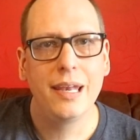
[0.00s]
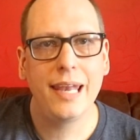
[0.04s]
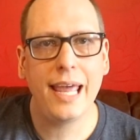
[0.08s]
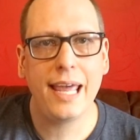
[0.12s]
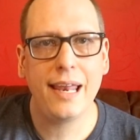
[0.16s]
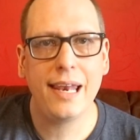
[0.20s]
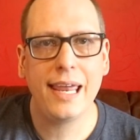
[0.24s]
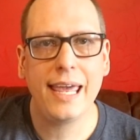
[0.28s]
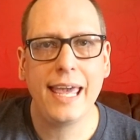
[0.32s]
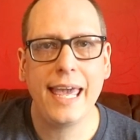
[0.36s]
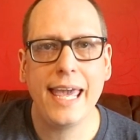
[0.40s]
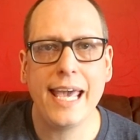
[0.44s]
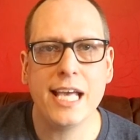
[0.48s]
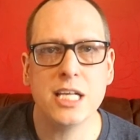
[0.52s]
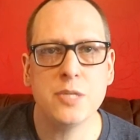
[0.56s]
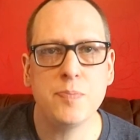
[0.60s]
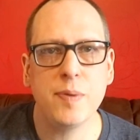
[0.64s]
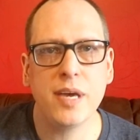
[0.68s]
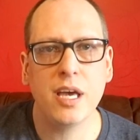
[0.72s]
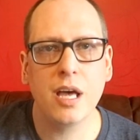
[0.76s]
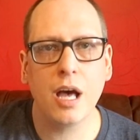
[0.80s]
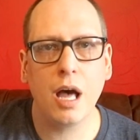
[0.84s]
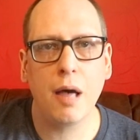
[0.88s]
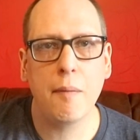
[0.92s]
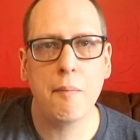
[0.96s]
Lately, he has
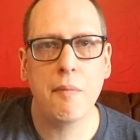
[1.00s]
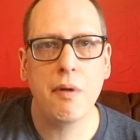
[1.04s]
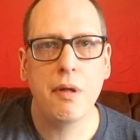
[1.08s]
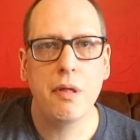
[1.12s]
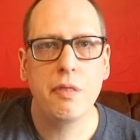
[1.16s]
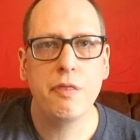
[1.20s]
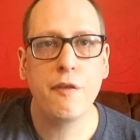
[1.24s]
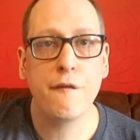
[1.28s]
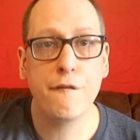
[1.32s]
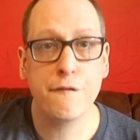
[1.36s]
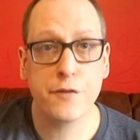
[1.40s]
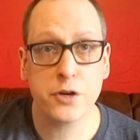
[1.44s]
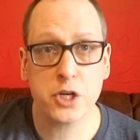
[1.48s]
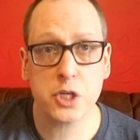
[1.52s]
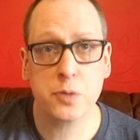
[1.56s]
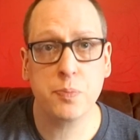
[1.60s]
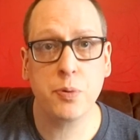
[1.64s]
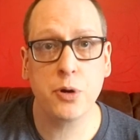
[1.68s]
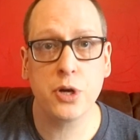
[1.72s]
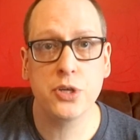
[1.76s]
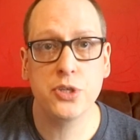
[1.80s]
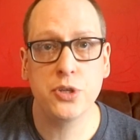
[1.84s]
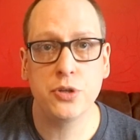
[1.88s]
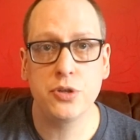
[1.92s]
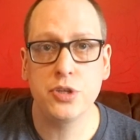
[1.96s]
become the
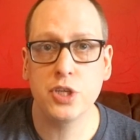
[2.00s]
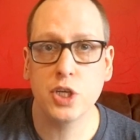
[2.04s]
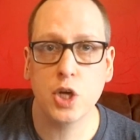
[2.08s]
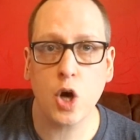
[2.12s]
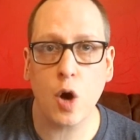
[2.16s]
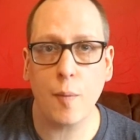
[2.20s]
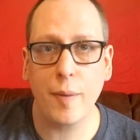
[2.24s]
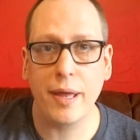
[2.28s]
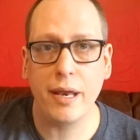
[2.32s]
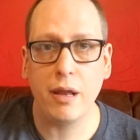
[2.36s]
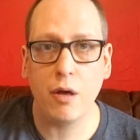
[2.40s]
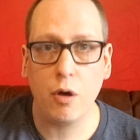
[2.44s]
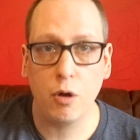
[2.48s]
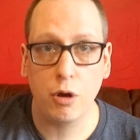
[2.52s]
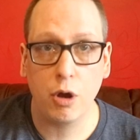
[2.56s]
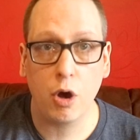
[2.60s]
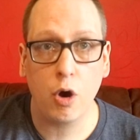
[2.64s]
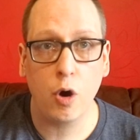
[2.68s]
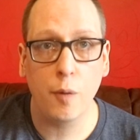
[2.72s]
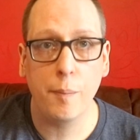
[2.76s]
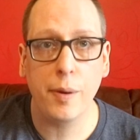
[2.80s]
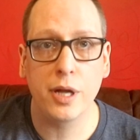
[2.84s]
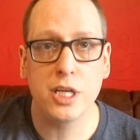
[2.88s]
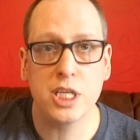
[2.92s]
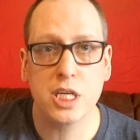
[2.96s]
first person to comment on a
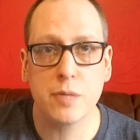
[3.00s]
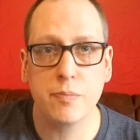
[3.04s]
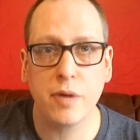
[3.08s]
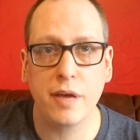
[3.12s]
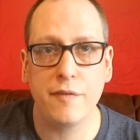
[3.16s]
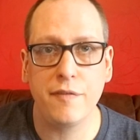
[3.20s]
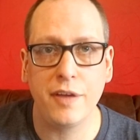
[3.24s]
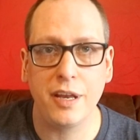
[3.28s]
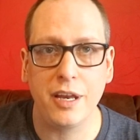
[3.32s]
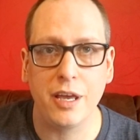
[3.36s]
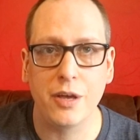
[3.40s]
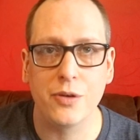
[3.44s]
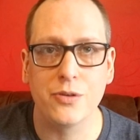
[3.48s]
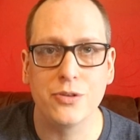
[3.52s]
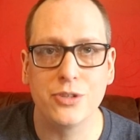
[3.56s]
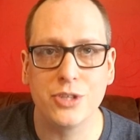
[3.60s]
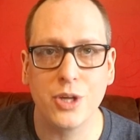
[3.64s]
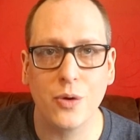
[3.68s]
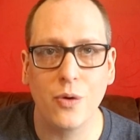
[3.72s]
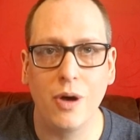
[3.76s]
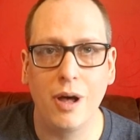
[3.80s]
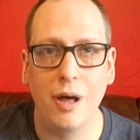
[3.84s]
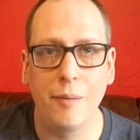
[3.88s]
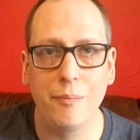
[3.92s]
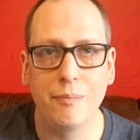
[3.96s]
whole bunch of my videos,
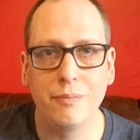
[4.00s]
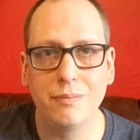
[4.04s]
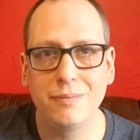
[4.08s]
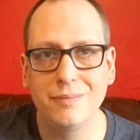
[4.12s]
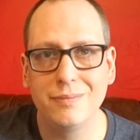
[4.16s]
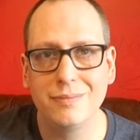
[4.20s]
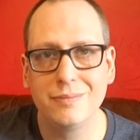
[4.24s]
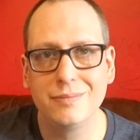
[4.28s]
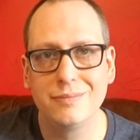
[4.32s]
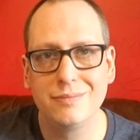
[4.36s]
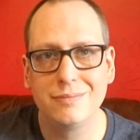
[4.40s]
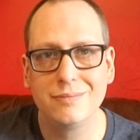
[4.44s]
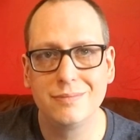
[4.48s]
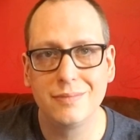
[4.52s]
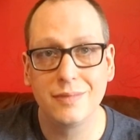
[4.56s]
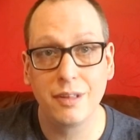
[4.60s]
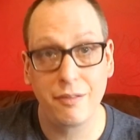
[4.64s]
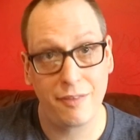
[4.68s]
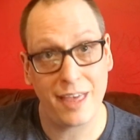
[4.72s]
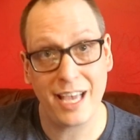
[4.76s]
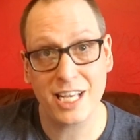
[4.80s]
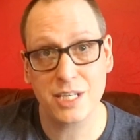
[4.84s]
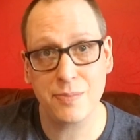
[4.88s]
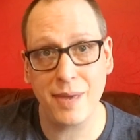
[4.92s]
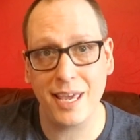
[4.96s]
so
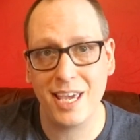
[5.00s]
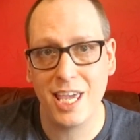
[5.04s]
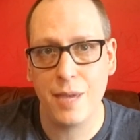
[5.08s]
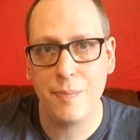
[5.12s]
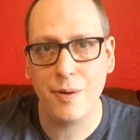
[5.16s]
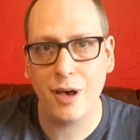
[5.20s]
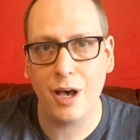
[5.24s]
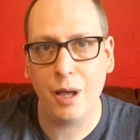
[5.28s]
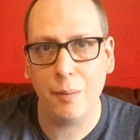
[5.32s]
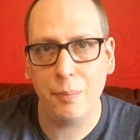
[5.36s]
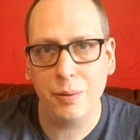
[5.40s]
thanks mate, keep it